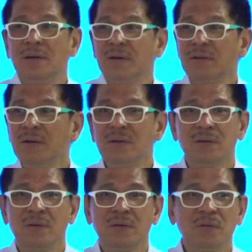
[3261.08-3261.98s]
No?
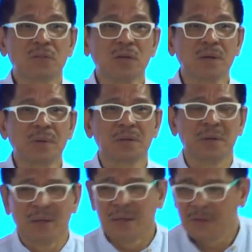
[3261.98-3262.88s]
You talk about,
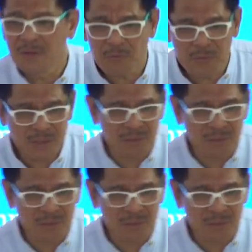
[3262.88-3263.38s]
you know, we said